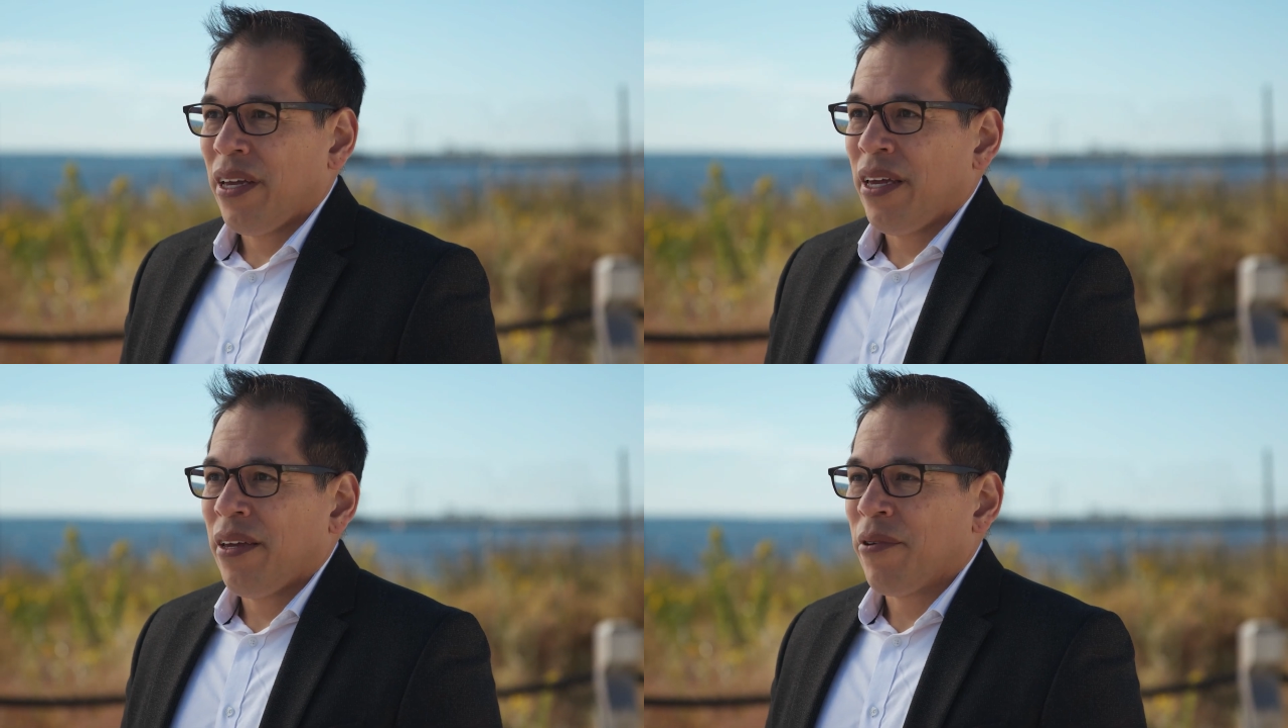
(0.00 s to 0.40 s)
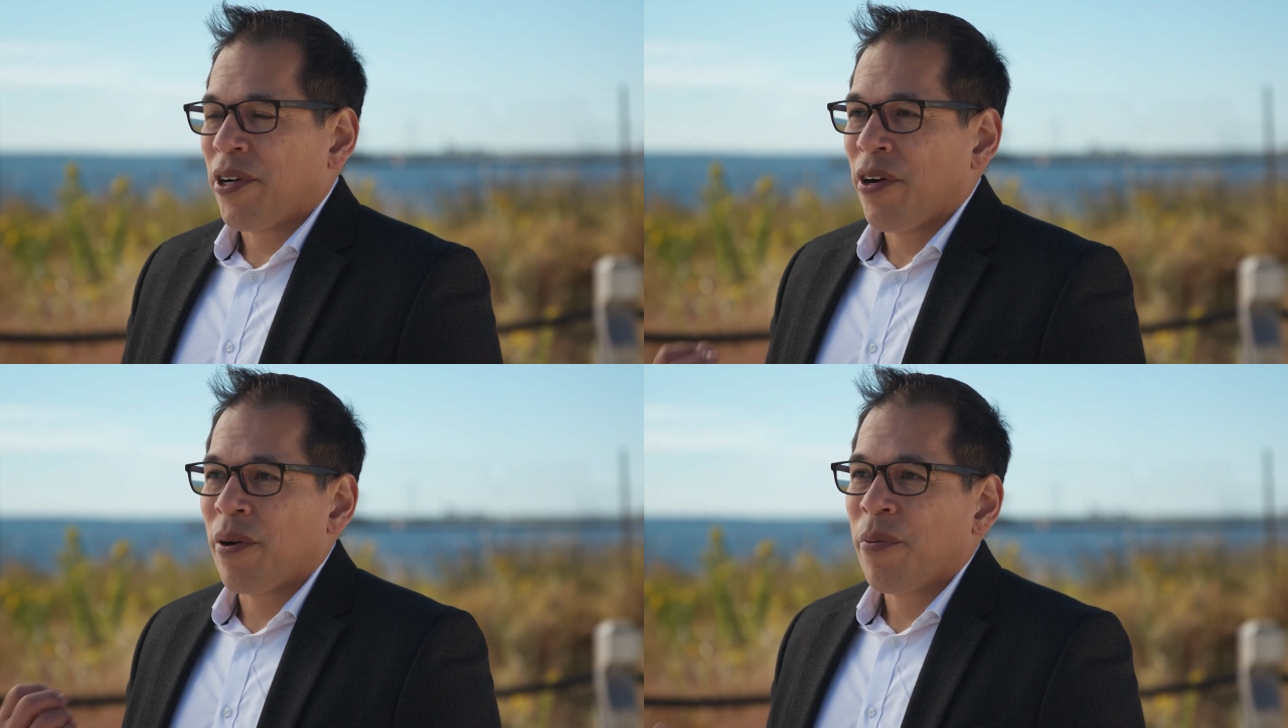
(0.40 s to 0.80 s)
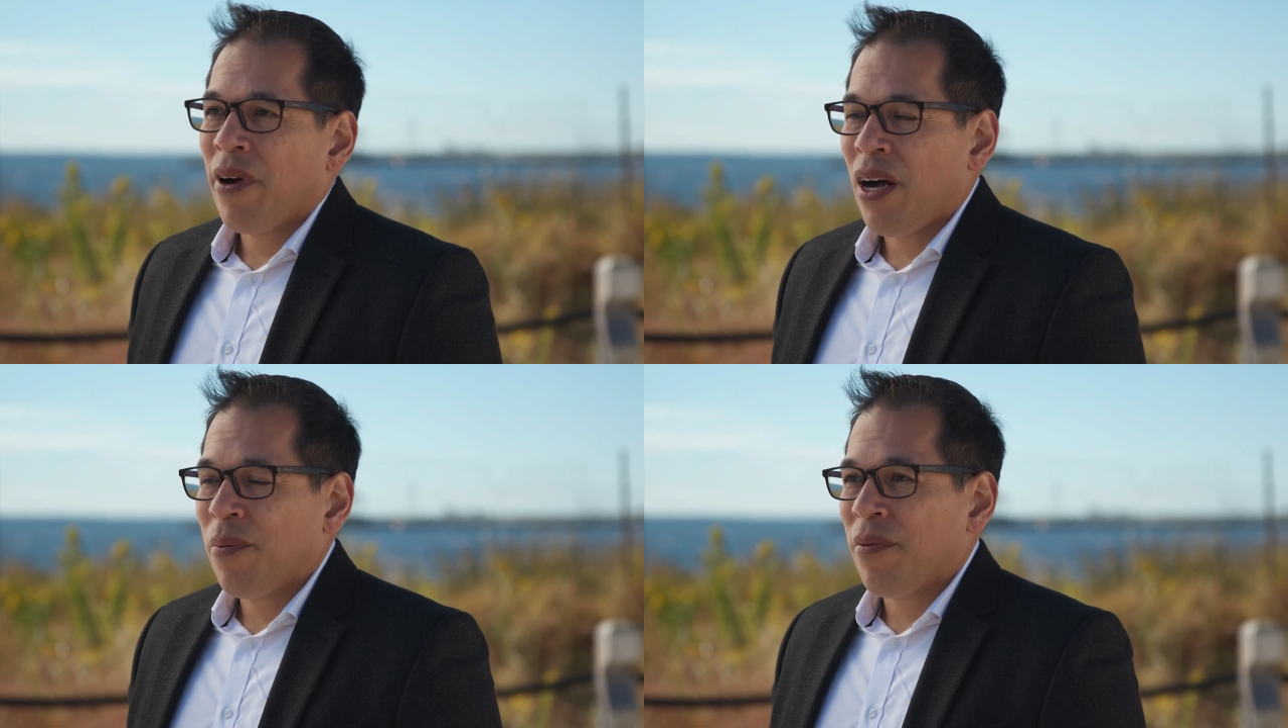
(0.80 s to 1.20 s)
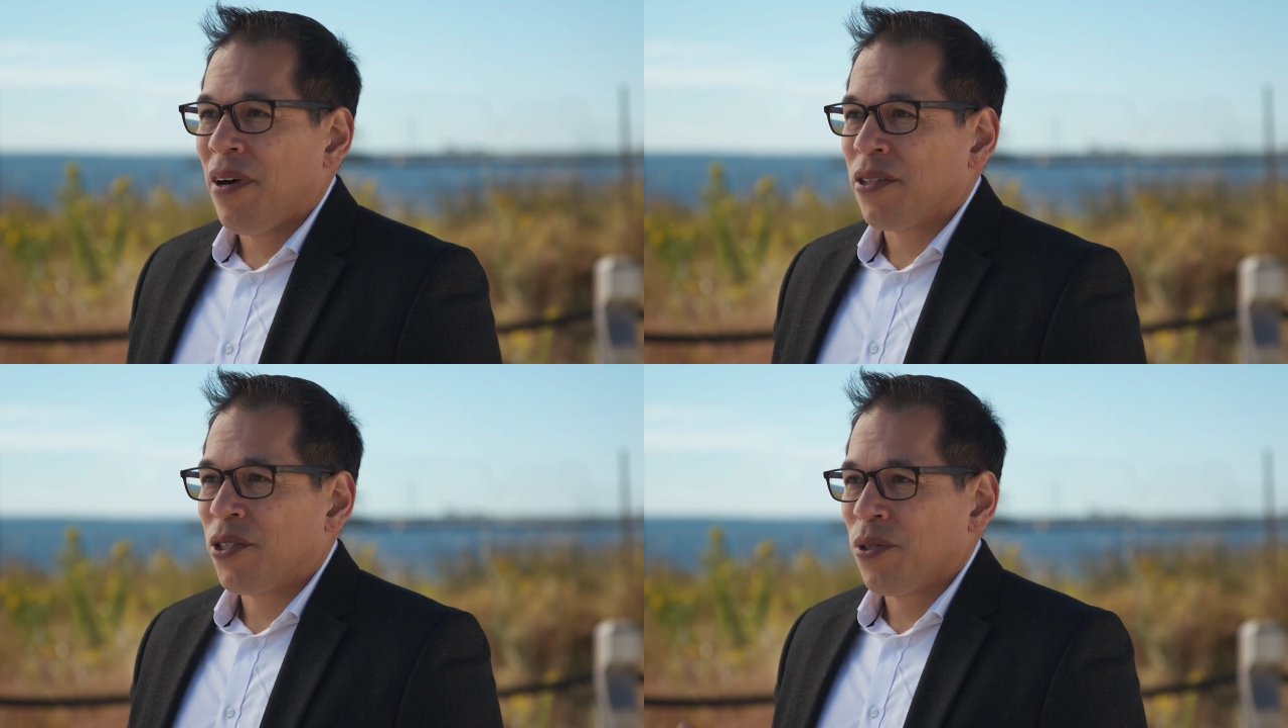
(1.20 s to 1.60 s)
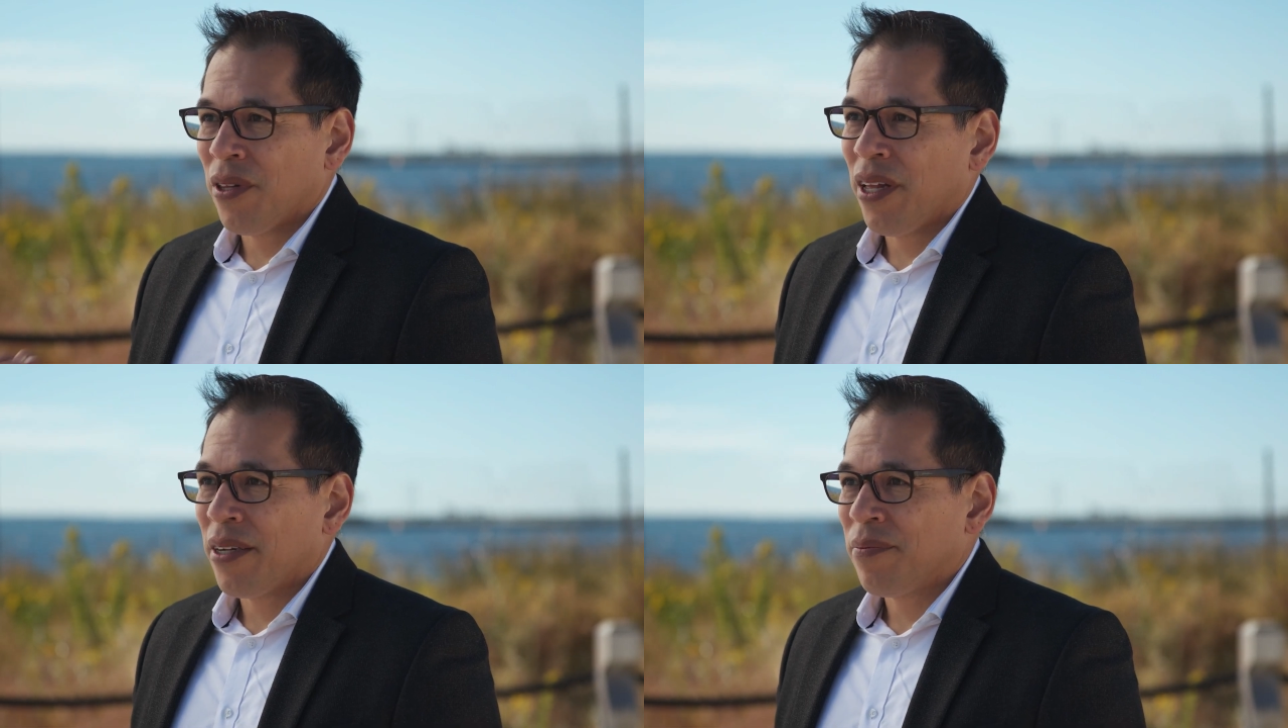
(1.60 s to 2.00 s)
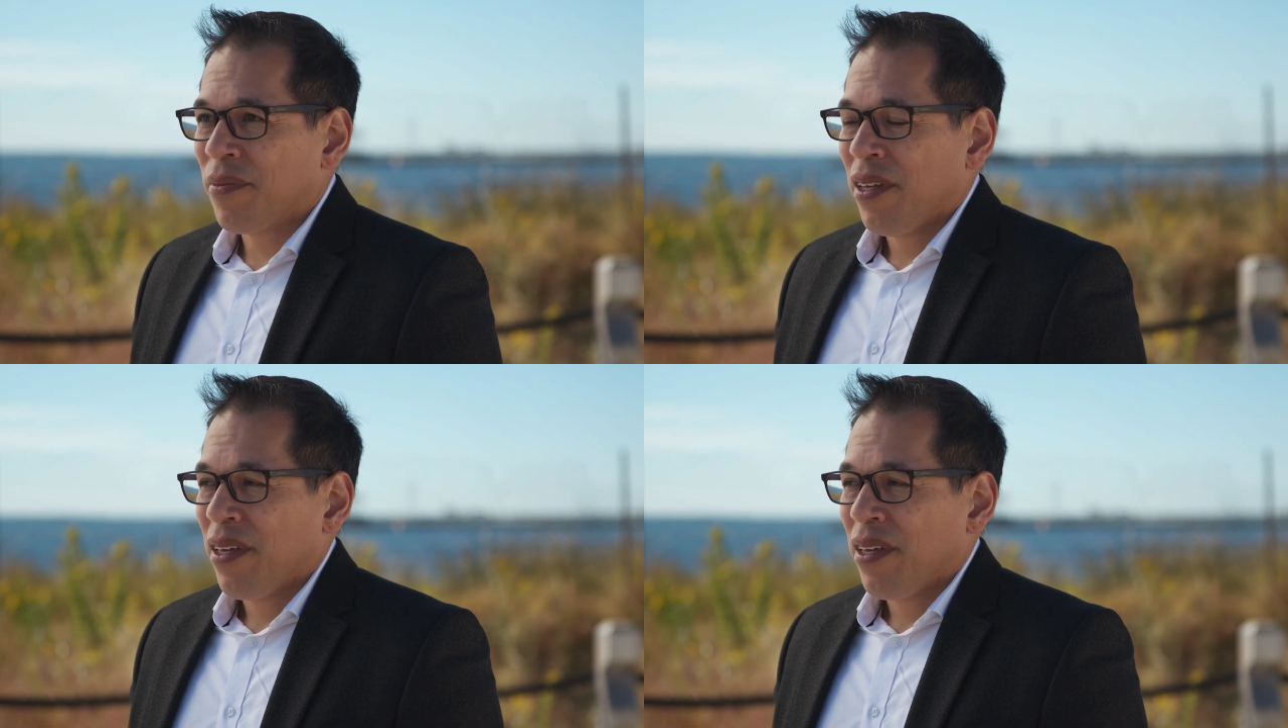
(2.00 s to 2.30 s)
a recurring problem on the shoreline.